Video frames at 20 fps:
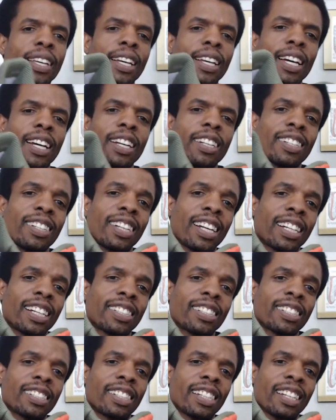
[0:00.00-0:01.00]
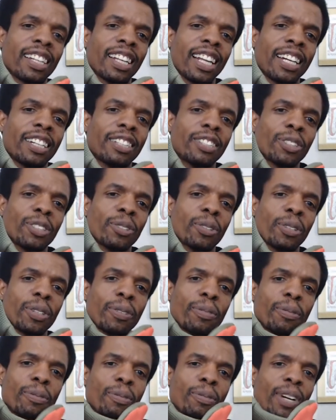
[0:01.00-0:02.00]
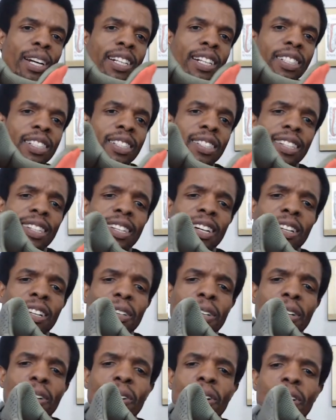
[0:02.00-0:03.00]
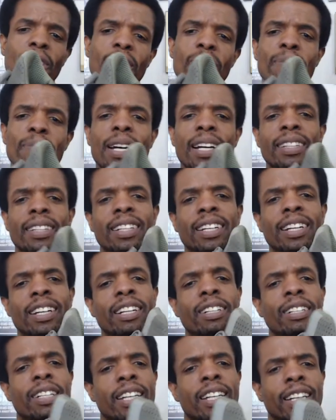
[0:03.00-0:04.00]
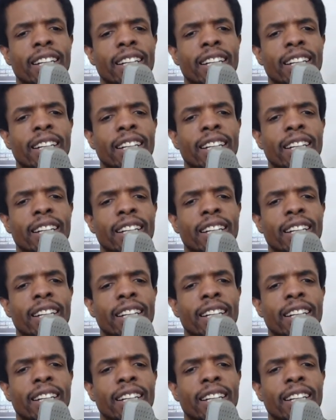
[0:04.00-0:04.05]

Got a nice light sort of reddish color going on back there.